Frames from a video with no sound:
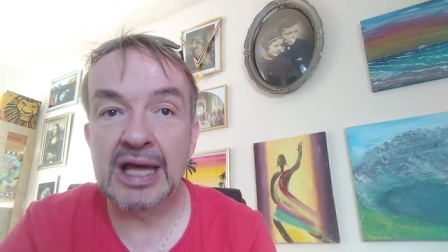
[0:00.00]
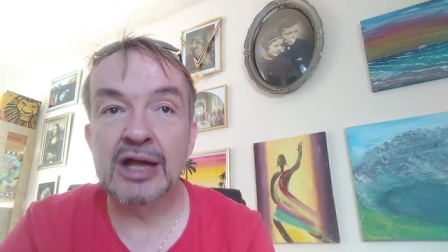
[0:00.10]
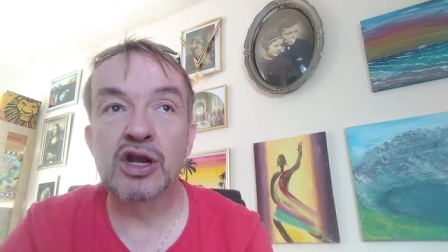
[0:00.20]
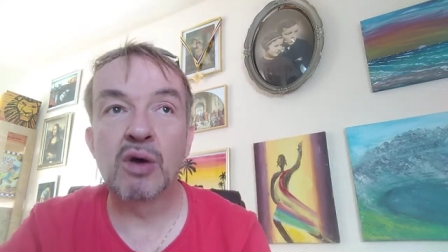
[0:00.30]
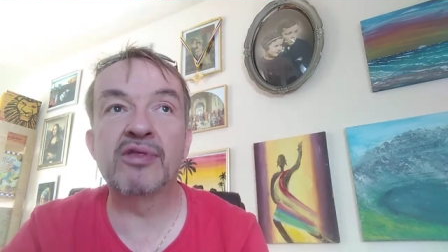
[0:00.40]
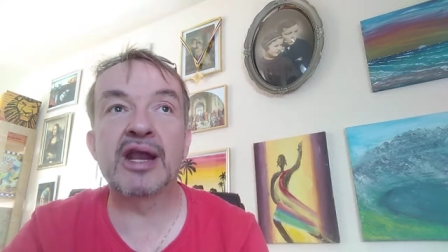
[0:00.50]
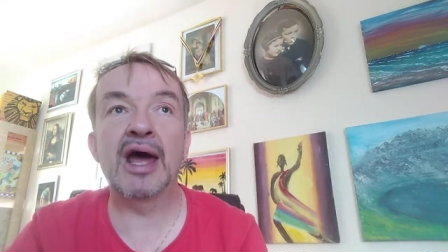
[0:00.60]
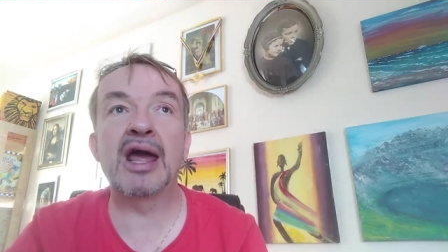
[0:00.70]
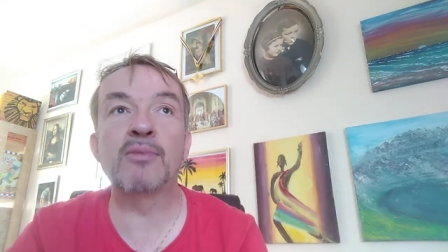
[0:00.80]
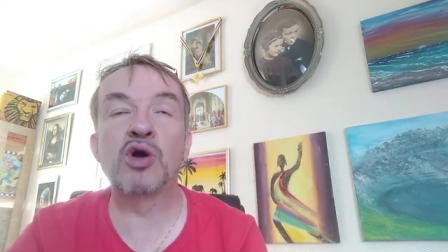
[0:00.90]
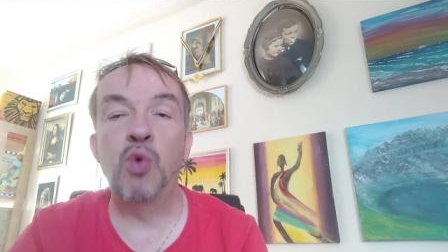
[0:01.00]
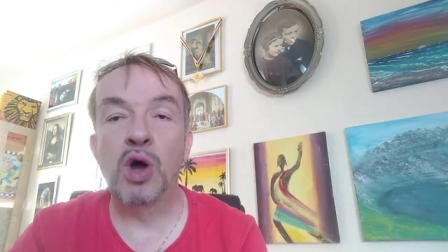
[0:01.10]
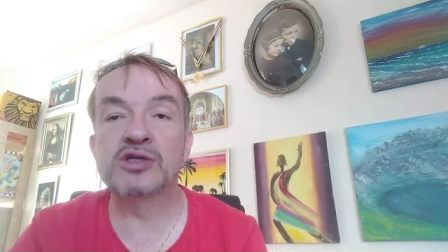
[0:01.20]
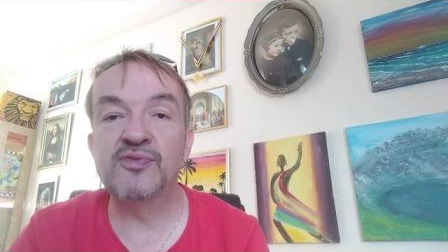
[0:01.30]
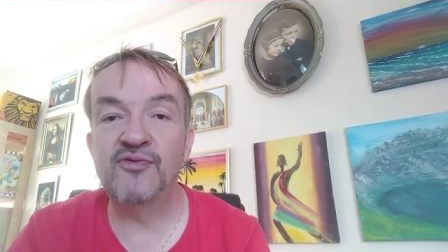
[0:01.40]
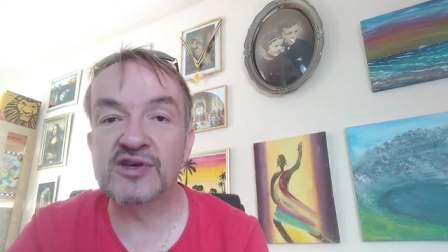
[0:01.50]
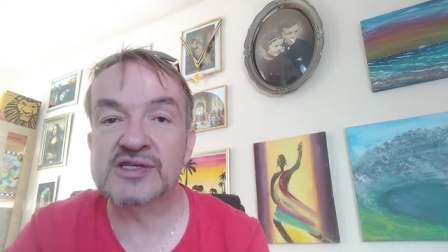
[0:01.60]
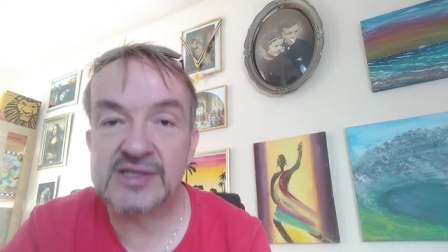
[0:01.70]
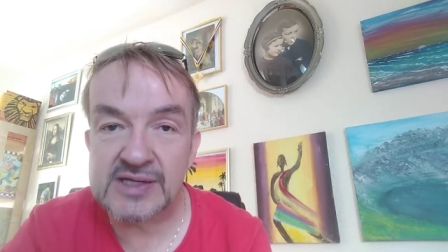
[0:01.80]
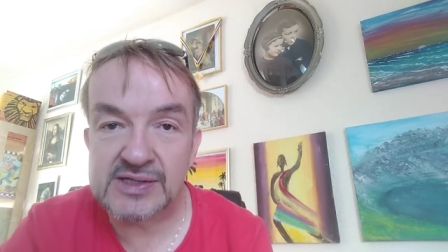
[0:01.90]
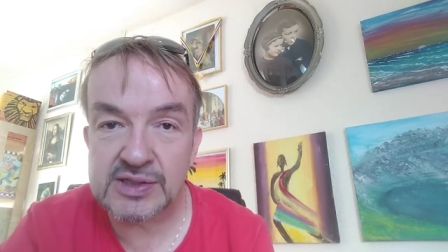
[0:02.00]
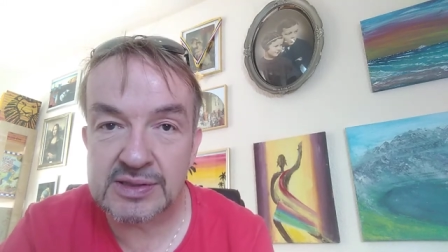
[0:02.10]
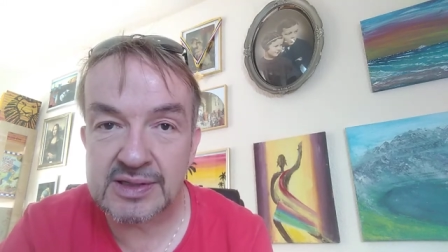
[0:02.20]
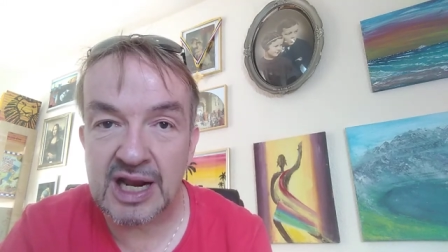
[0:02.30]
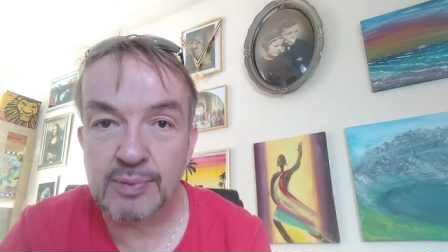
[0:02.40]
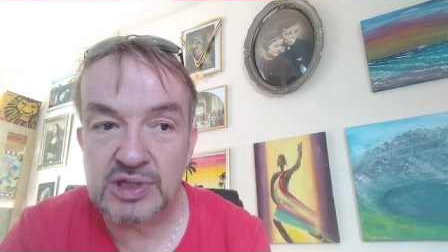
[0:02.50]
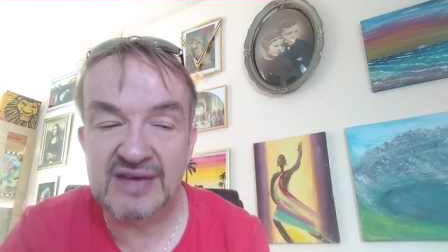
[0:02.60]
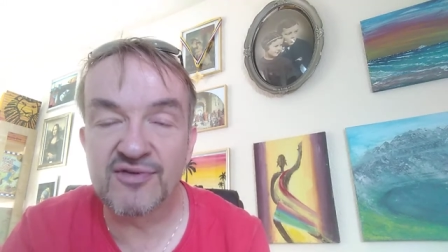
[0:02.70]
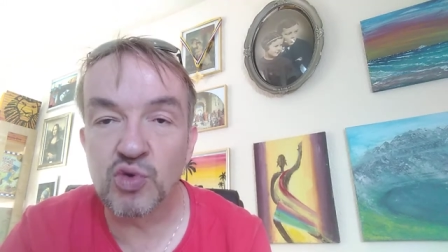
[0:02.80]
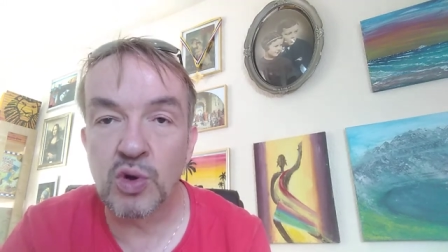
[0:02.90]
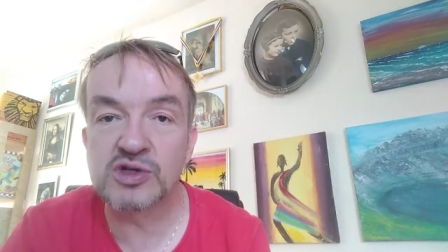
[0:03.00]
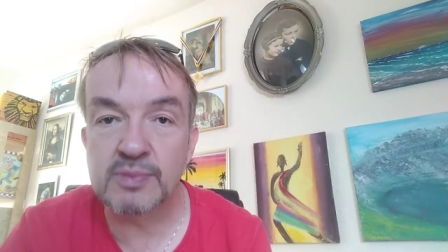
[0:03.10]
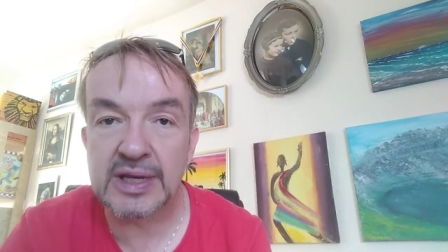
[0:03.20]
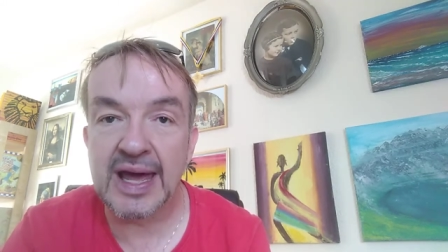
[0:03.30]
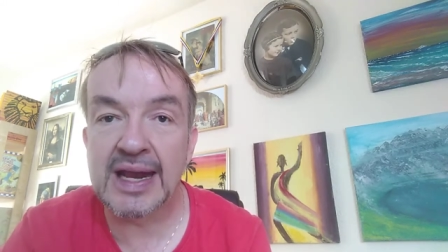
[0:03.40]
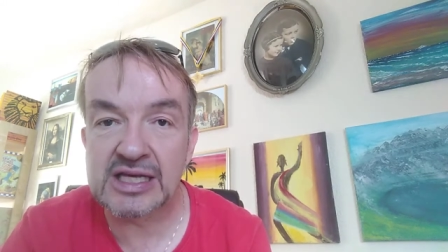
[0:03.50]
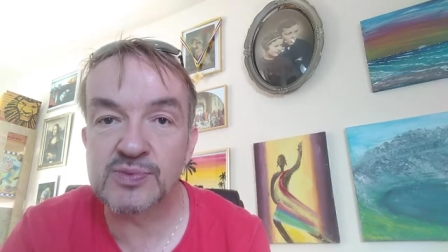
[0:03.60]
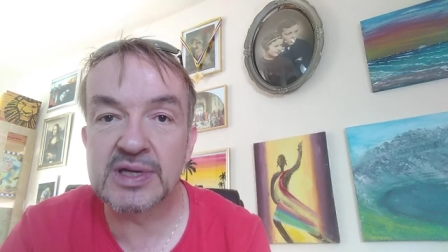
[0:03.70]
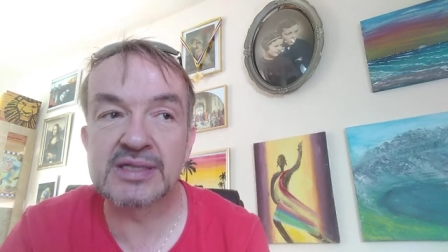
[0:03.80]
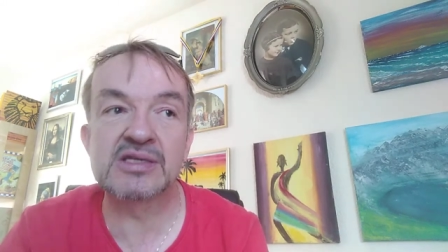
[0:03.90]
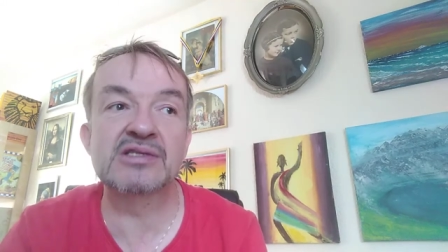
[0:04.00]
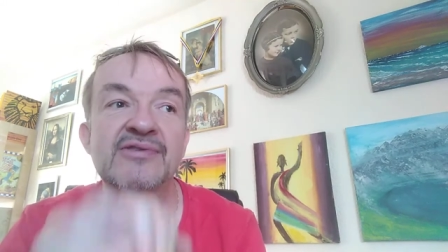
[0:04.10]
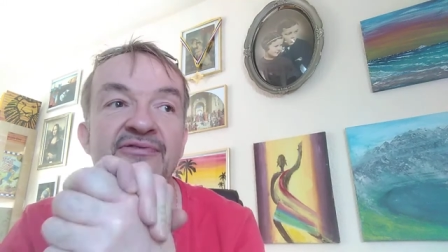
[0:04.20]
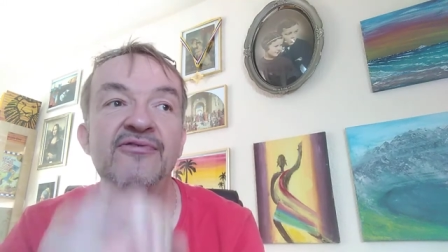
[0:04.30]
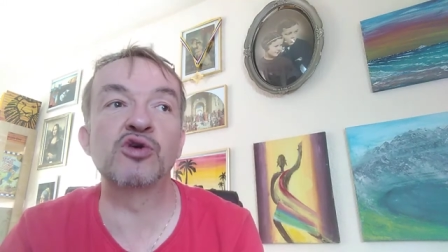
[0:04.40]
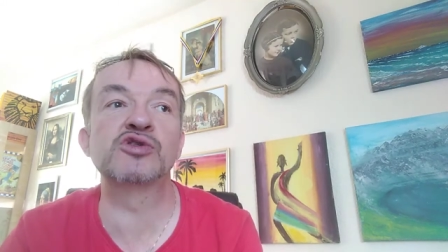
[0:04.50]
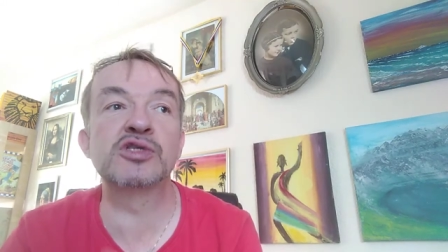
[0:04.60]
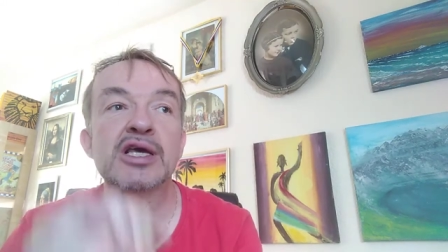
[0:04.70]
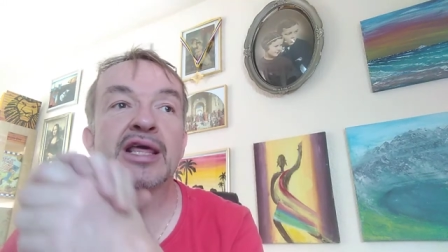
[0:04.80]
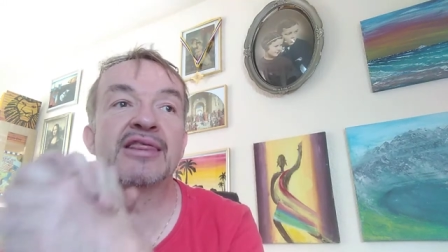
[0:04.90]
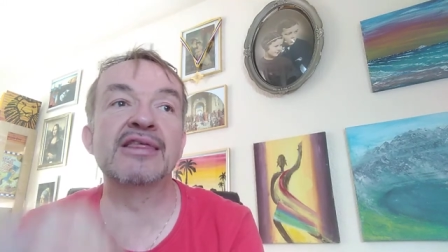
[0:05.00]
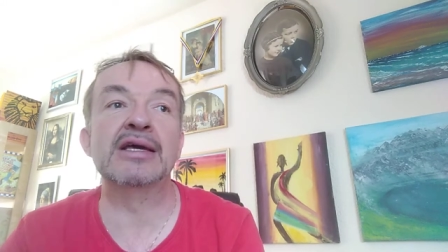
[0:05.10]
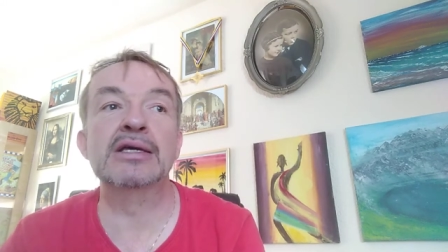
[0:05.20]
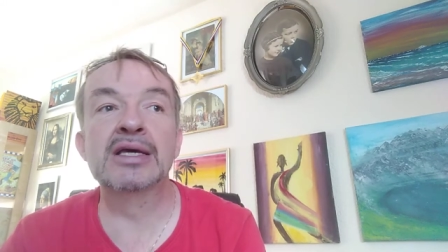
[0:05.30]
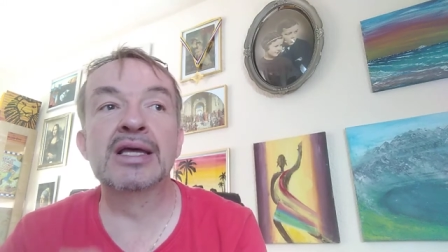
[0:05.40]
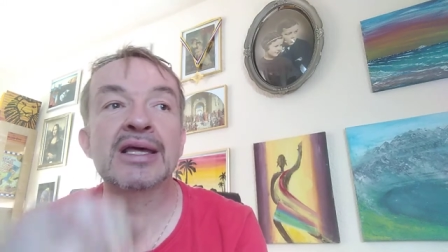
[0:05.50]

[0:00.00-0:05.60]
know that I am a quantum physicist, and I believe in quantum mechanics because it's the first thing